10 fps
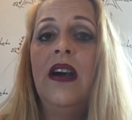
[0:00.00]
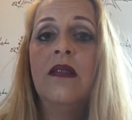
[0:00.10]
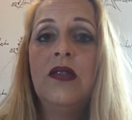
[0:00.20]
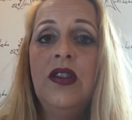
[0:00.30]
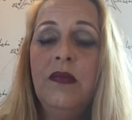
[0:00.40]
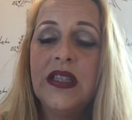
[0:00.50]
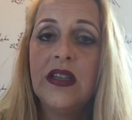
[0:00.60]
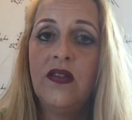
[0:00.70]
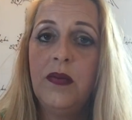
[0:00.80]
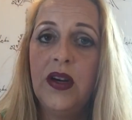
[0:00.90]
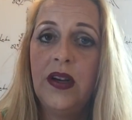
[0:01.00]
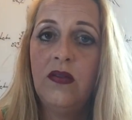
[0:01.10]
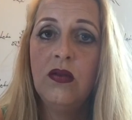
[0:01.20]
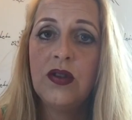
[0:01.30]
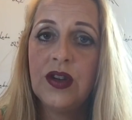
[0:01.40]
I will do myself a pint
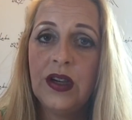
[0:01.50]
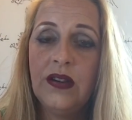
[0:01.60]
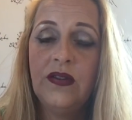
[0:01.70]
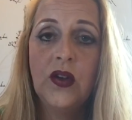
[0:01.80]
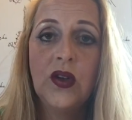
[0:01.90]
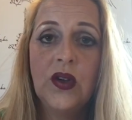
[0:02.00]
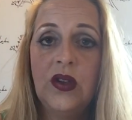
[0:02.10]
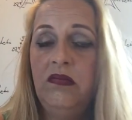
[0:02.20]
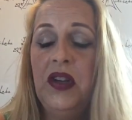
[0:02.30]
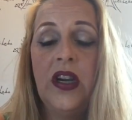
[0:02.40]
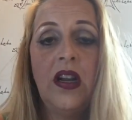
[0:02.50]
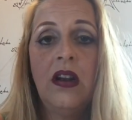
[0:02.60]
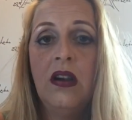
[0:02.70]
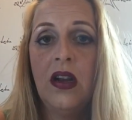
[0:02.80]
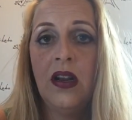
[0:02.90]
of water for 9
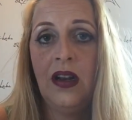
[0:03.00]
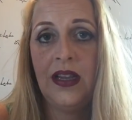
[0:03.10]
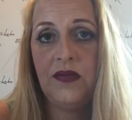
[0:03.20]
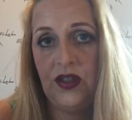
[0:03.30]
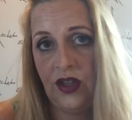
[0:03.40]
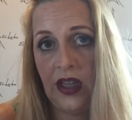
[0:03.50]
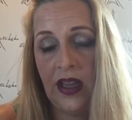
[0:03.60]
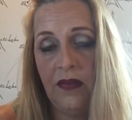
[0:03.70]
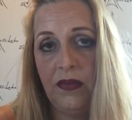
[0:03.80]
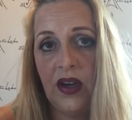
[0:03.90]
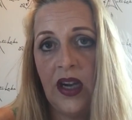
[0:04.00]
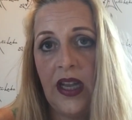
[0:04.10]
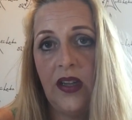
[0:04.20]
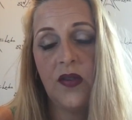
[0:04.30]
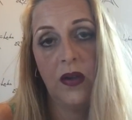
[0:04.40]
o'clock, and I'll aim to drink that
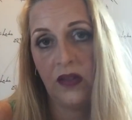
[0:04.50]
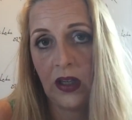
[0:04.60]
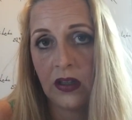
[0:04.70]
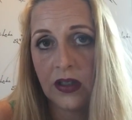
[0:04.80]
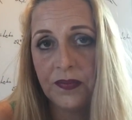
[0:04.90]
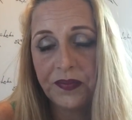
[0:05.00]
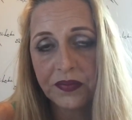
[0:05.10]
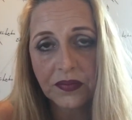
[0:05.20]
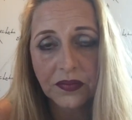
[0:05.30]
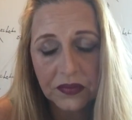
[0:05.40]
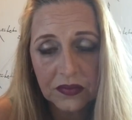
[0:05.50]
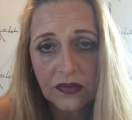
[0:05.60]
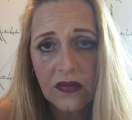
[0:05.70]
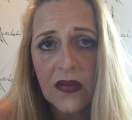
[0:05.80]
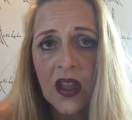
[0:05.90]
by 12 o'clock.
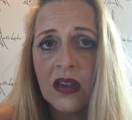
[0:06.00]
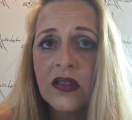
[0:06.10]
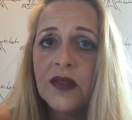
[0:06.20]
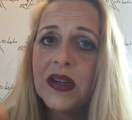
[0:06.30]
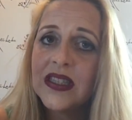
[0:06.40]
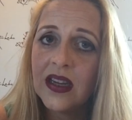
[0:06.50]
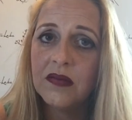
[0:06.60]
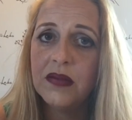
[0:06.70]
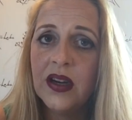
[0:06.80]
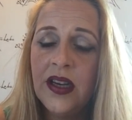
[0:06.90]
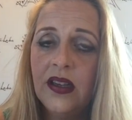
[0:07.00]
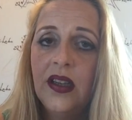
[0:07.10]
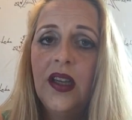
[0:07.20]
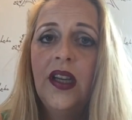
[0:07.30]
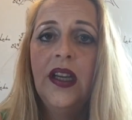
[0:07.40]
I'll do my second pint,
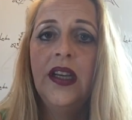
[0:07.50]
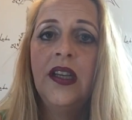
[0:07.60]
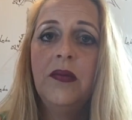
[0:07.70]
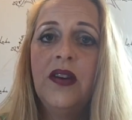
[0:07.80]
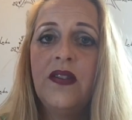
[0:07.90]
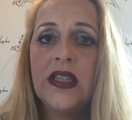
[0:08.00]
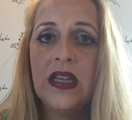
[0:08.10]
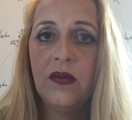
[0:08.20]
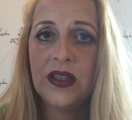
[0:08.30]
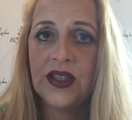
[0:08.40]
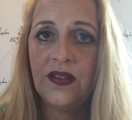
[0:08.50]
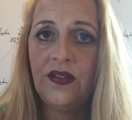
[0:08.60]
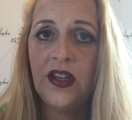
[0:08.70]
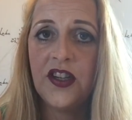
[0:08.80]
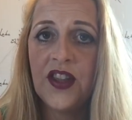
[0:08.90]
obviously, once I've
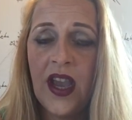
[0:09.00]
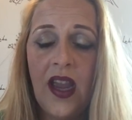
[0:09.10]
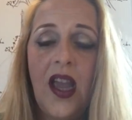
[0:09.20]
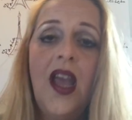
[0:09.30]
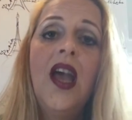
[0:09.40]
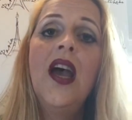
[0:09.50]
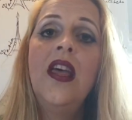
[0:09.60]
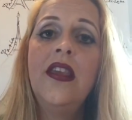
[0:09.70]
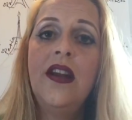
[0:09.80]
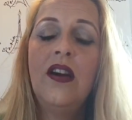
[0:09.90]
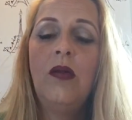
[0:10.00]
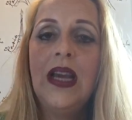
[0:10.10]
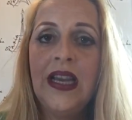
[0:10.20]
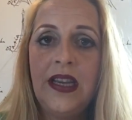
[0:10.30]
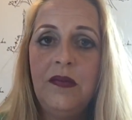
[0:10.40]
finished that, and then I
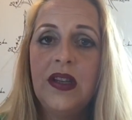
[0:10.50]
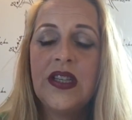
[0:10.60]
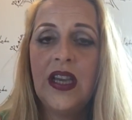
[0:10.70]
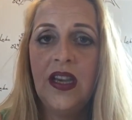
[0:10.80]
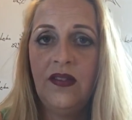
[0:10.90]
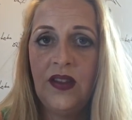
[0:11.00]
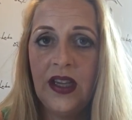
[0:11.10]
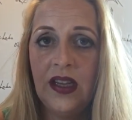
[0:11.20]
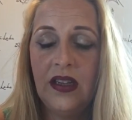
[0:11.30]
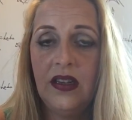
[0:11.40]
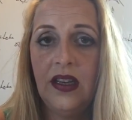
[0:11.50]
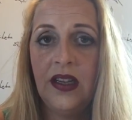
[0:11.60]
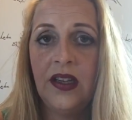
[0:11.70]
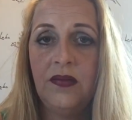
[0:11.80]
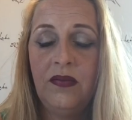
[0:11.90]
will aim to have that
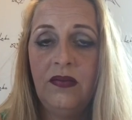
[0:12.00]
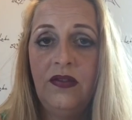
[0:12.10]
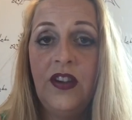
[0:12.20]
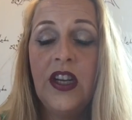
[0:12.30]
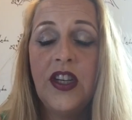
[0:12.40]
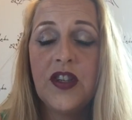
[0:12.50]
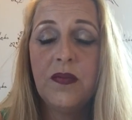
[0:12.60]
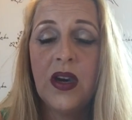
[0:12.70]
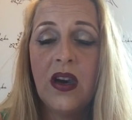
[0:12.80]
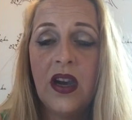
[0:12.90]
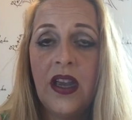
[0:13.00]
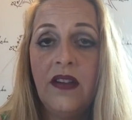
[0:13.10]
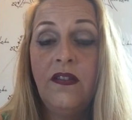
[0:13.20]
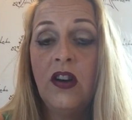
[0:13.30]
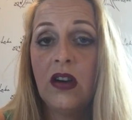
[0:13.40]
finished
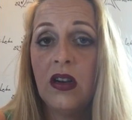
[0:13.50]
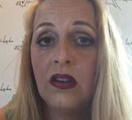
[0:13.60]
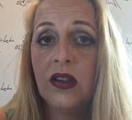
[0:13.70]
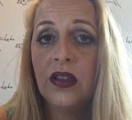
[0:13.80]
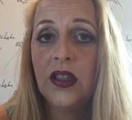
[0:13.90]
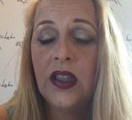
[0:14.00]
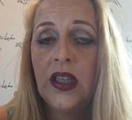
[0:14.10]
by 4 o'clock.